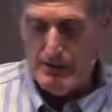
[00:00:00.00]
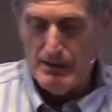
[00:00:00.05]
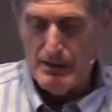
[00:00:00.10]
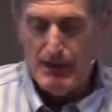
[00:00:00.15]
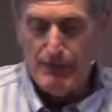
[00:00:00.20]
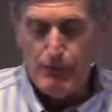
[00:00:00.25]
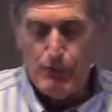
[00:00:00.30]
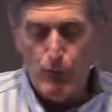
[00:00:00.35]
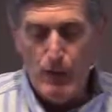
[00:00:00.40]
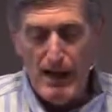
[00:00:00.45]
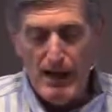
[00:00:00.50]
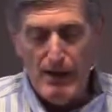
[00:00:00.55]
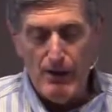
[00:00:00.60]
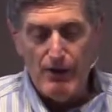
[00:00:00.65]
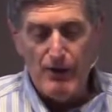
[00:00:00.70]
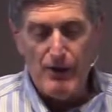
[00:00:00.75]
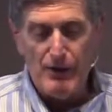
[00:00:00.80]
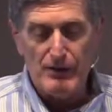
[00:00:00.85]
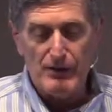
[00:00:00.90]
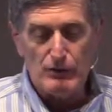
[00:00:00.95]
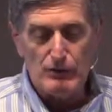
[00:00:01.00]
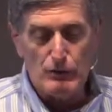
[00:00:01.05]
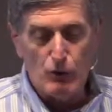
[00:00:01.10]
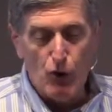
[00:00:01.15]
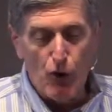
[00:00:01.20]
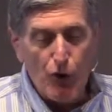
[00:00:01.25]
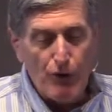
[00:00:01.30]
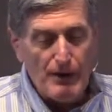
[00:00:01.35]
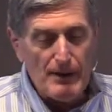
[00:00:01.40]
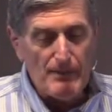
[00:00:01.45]
of wealth and
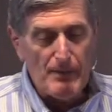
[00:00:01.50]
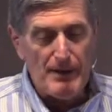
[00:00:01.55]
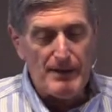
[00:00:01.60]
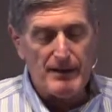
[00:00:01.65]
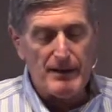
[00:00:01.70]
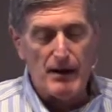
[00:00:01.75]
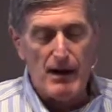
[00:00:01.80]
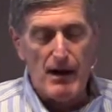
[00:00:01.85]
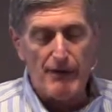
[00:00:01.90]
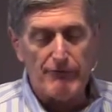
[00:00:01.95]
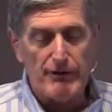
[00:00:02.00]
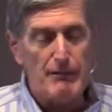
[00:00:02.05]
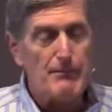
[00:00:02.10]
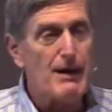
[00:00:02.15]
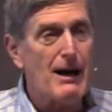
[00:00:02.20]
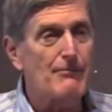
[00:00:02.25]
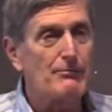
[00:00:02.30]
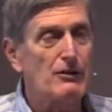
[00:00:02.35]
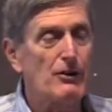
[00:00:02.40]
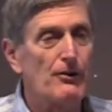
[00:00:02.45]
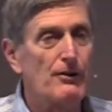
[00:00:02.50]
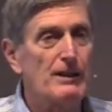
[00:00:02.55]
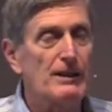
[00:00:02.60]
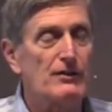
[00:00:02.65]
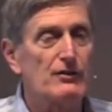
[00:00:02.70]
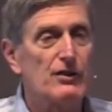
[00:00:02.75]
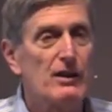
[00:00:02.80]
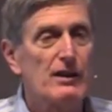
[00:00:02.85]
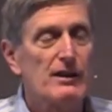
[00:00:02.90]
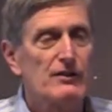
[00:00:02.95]
glory by the conquering
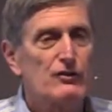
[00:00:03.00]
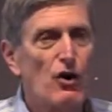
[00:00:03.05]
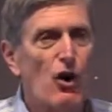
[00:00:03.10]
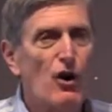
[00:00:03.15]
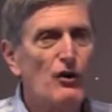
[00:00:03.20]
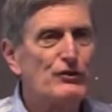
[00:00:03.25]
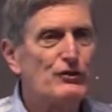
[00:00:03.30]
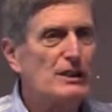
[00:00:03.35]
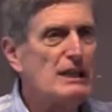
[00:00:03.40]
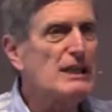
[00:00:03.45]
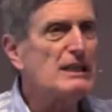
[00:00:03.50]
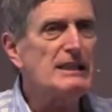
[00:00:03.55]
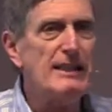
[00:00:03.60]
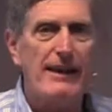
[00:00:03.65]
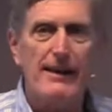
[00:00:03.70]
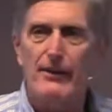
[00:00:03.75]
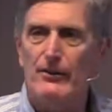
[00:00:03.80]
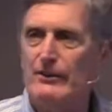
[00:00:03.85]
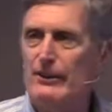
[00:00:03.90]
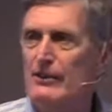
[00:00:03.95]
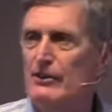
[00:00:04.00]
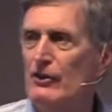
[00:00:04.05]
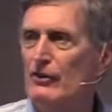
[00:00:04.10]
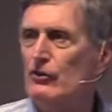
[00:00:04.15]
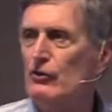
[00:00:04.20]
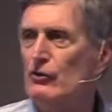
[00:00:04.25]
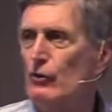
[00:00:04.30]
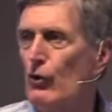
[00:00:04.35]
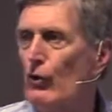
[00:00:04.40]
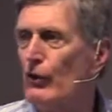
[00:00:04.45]
Babylonians. It's all detailed in the
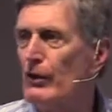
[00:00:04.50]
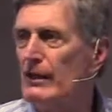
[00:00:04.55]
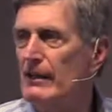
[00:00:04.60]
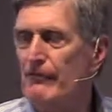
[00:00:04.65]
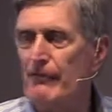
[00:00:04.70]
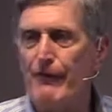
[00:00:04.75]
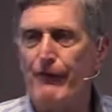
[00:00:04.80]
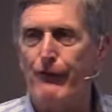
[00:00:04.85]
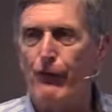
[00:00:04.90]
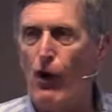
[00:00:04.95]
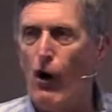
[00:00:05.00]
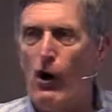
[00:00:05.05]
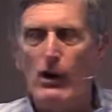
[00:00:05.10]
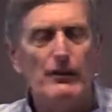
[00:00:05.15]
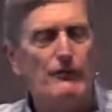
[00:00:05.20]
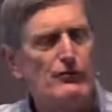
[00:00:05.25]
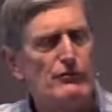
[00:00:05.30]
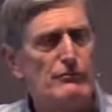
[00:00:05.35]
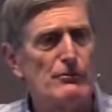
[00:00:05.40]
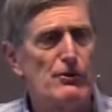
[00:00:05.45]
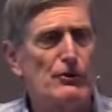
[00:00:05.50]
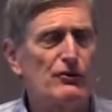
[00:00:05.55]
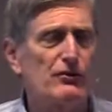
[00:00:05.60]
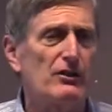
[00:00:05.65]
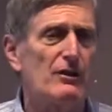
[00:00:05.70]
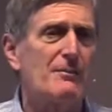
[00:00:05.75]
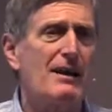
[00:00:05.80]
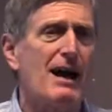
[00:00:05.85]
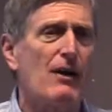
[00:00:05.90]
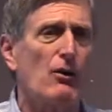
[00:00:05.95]
story of the fall of
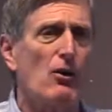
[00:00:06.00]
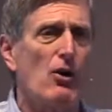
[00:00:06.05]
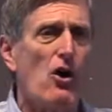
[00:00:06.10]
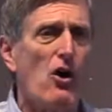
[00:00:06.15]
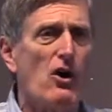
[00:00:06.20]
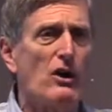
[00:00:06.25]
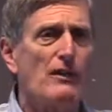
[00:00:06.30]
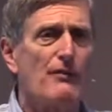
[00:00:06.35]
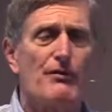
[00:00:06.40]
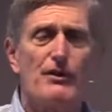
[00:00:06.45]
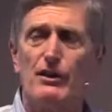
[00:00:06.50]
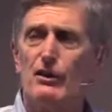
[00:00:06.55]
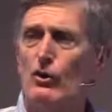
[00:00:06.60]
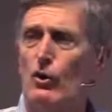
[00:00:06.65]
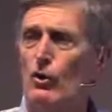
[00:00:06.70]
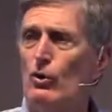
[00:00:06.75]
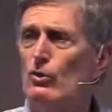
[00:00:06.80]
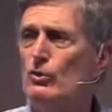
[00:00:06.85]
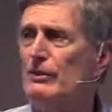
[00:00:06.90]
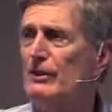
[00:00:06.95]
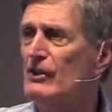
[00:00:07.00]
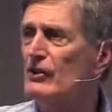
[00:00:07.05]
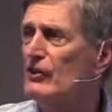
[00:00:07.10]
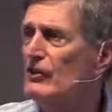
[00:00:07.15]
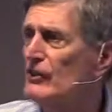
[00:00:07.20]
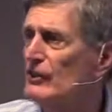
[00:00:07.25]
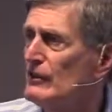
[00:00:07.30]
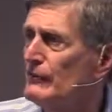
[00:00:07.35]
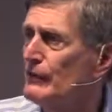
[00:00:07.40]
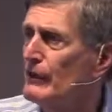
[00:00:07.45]
Jerusalem, how all of the gold and
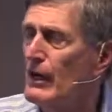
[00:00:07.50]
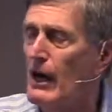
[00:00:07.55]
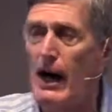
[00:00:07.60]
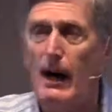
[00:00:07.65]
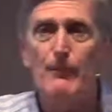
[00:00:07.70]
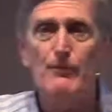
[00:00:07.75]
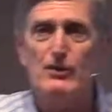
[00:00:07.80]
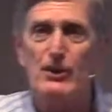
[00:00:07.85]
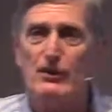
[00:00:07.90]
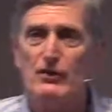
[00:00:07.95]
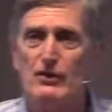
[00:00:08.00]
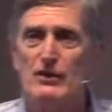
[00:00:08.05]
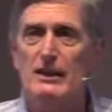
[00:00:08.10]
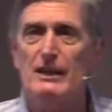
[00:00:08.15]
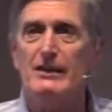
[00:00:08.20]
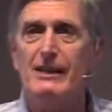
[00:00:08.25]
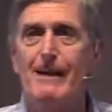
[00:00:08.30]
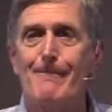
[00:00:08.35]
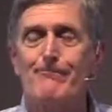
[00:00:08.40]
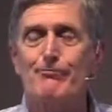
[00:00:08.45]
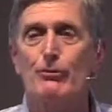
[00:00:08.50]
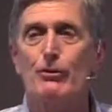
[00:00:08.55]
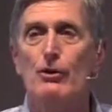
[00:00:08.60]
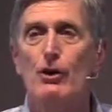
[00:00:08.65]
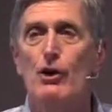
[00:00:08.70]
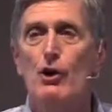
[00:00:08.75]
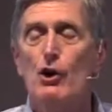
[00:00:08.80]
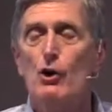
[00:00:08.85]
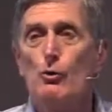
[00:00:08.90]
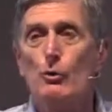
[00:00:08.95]
silver objects in the temple
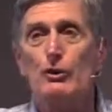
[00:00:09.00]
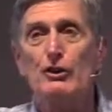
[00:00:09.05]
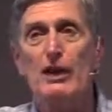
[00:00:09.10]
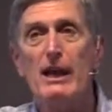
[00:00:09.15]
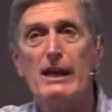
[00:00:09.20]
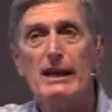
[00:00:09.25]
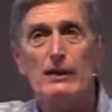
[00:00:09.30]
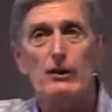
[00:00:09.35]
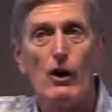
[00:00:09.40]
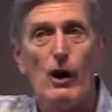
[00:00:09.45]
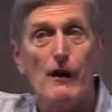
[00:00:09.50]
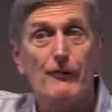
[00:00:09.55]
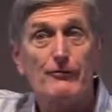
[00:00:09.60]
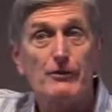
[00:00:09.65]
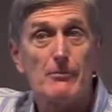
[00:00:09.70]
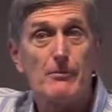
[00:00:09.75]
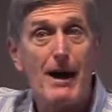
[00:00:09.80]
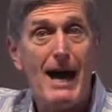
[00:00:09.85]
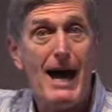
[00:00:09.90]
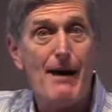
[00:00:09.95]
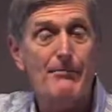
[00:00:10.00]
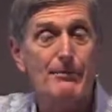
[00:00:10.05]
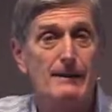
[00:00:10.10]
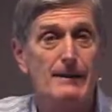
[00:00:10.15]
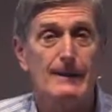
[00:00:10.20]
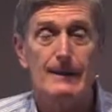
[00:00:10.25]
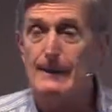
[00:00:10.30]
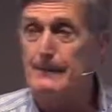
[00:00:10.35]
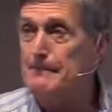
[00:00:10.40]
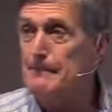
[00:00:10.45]
were taken off to
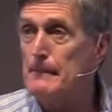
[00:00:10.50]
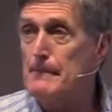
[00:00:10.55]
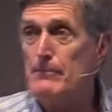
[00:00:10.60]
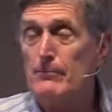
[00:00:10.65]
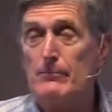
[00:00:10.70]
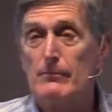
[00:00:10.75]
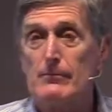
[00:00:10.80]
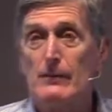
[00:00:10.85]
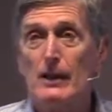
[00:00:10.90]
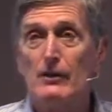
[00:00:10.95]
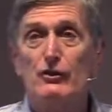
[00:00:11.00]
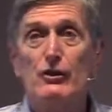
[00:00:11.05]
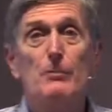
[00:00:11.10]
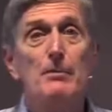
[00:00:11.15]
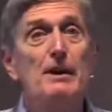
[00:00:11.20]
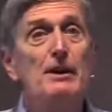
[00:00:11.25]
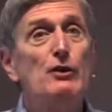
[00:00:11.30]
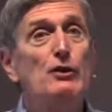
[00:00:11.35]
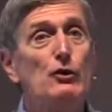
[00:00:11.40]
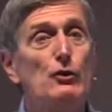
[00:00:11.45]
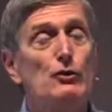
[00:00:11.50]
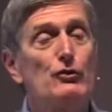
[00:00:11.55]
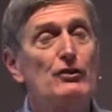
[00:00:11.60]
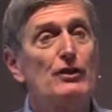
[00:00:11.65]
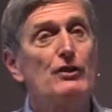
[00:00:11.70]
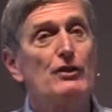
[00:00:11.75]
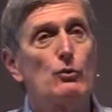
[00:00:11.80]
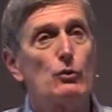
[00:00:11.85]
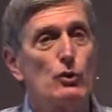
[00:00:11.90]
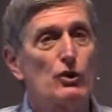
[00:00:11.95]
Babylon to be used
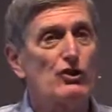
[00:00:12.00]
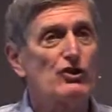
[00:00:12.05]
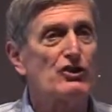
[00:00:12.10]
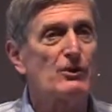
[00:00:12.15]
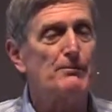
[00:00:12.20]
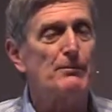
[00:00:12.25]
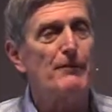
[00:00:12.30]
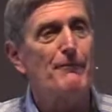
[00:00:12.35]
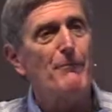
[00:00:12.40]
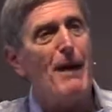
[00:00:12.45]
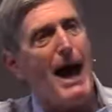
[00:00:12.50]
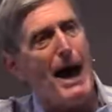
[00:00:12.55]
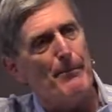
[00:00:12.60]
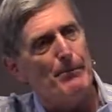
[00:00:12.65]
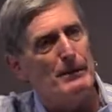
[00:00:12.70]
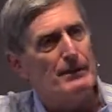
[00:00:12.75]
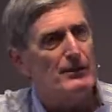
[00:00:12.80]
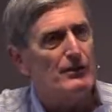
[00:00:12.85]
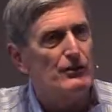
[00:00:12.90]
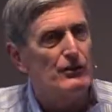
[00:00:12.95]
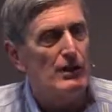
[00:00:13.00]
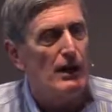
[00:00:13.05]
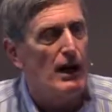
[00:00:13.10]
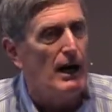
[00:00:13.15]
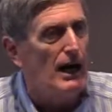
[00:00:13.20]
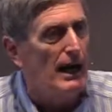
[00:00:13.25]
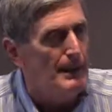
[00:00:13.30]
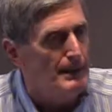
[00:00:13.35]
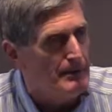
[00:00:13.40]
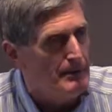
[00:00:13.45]
in the worship of Babylon's
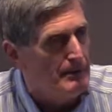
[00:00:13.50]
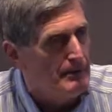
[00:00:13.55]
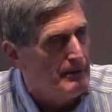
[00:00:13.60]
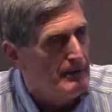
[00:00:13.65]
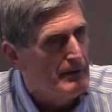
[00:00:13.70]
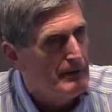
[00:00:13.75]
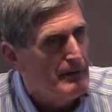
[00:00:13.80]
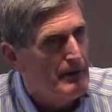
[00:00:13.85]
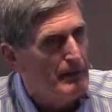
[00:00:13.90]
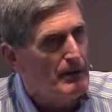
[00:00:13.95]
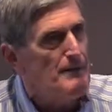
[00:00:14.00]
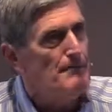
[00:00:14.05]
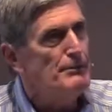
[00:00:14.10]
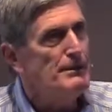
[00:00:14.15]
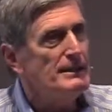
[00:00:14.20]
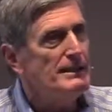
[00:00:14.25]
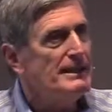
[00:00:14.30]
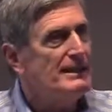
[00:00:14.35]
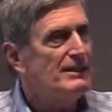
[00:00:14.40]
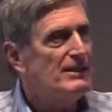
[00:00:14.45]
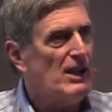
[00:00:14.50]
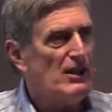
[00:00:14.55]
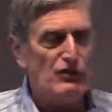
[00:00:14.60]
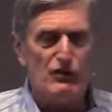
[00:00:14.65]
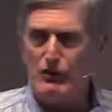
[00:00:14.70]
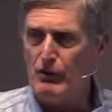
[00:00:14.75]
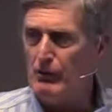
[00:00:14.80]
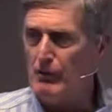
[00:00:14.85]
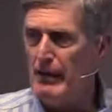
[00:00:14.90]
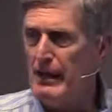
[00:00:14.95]
god. They were completely
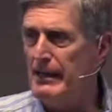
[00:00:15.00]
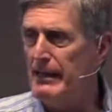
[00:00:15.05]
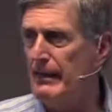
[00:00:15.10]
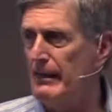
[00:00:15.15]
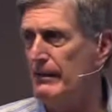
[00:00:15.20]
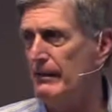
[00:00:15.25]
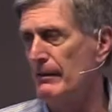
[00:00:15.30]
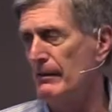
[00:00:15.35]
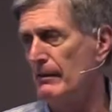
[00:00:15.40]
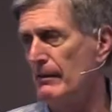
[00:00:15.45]
desecrated.